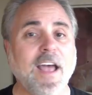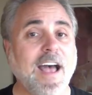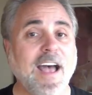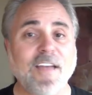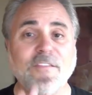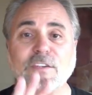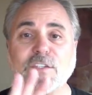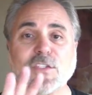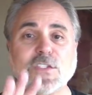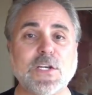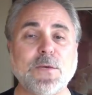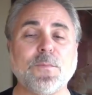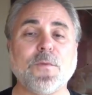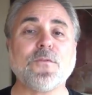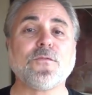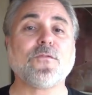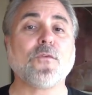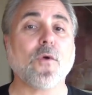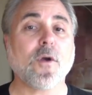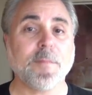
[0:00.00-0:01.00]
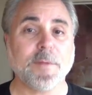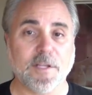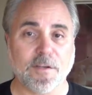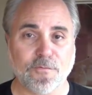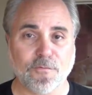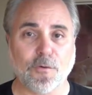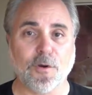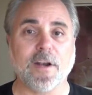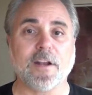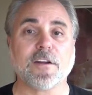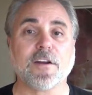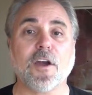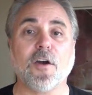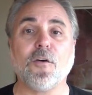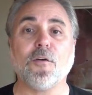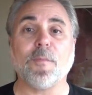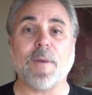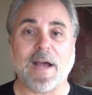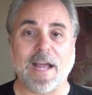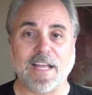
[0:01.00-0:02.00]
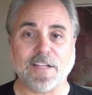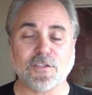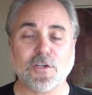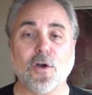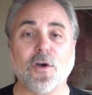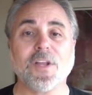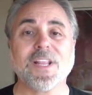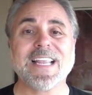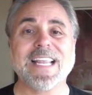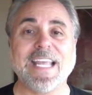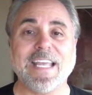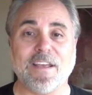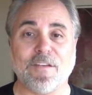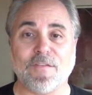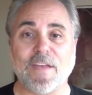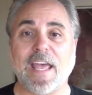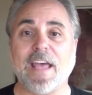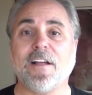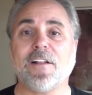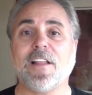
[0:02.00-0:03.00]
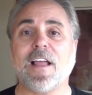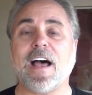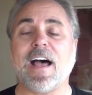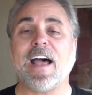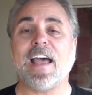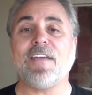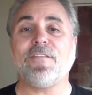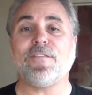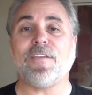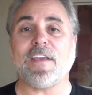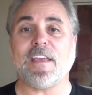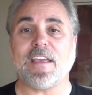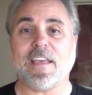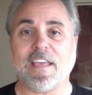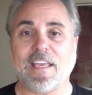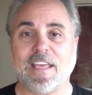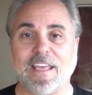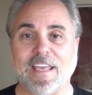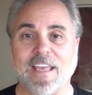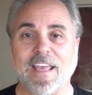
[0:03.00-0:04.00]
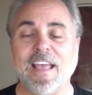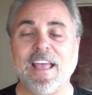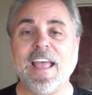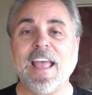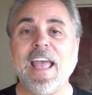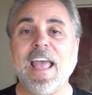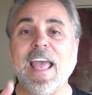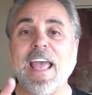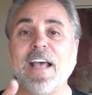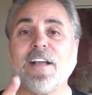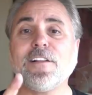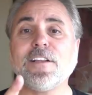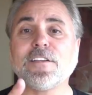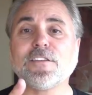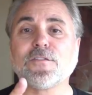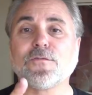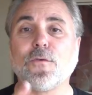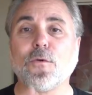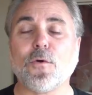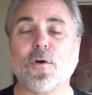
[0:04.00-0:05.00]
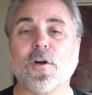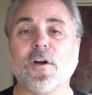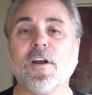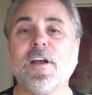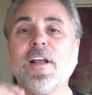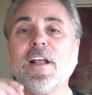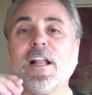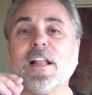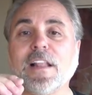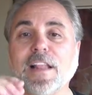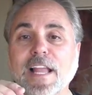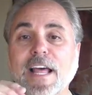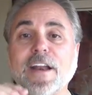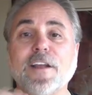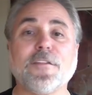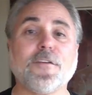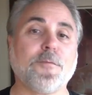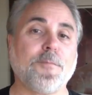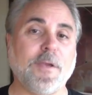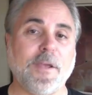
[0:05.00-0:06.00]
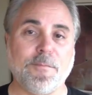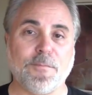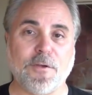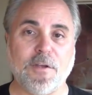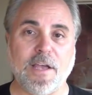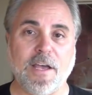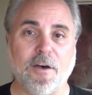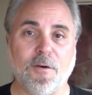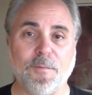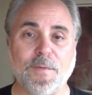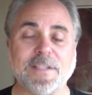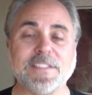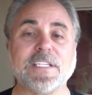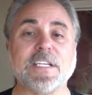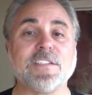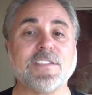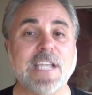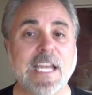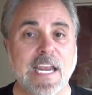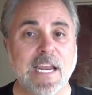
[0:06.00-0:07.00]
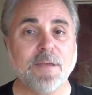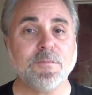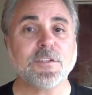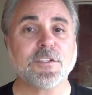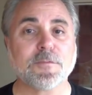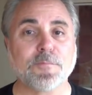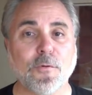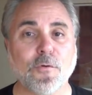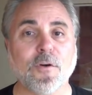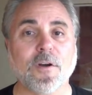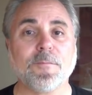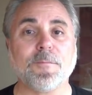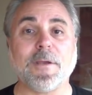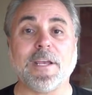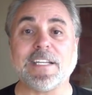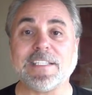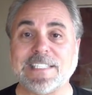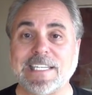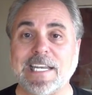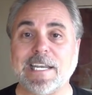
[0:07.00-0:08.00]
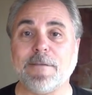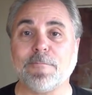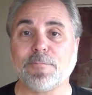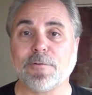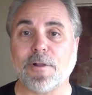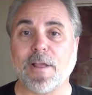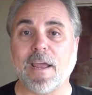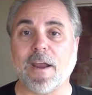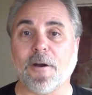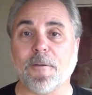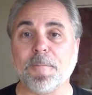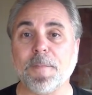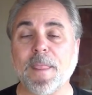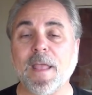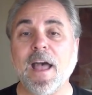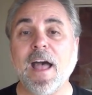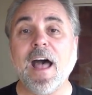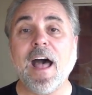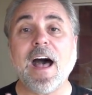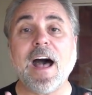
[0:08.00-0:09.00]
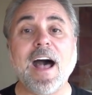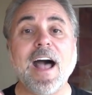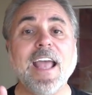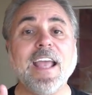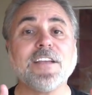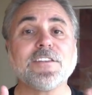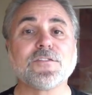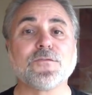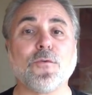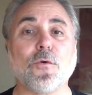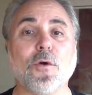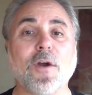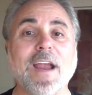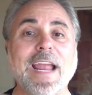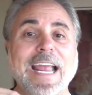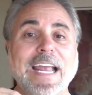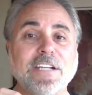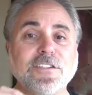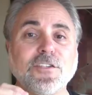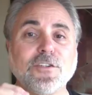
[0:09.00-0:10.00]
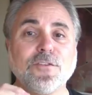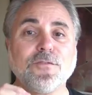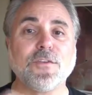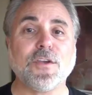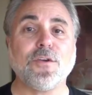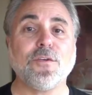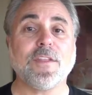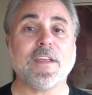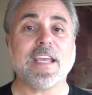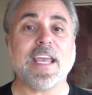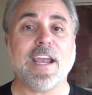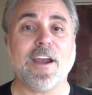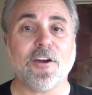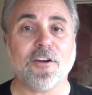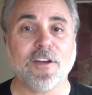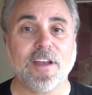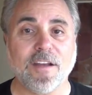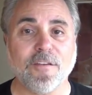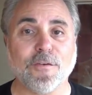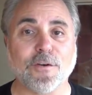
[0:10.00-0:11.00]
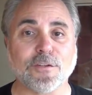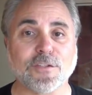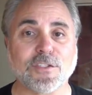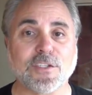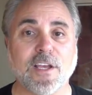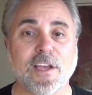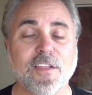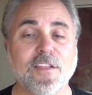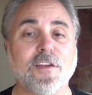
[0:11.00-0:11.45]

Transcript: I have a simple formula for you to go by. It's called LIVE, L-I-V-E. L is for let other people help. It's a team sport, be a team player. I is for interview the caregivers.